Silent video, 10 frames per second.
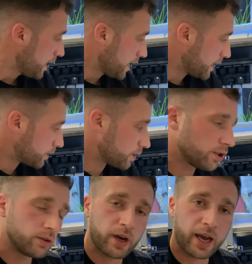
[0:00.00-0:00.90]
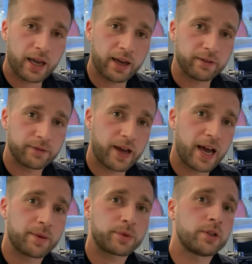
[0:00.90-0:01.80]
is you have
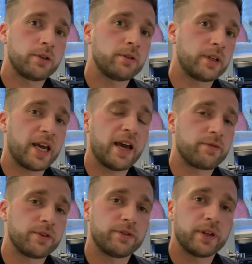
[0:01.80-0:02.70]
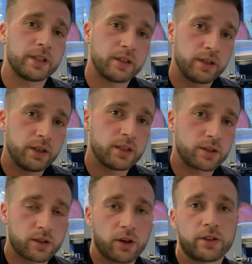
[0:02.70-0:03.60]
absolutely everything
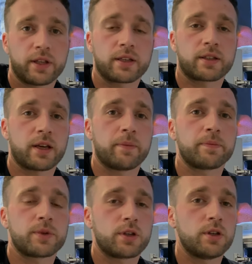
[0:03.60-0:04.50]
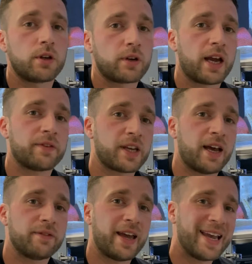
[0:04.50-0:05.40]
inside that sump. So you don't have to
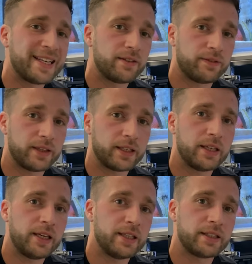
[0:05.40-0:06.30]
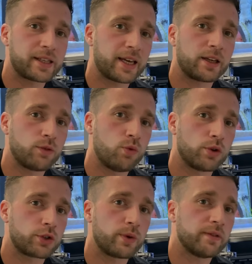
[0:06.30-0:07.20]
have anything in the tank
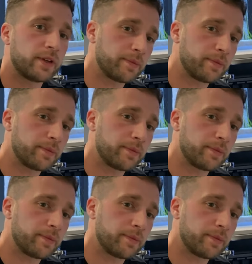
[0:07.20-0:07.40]
whatsoever.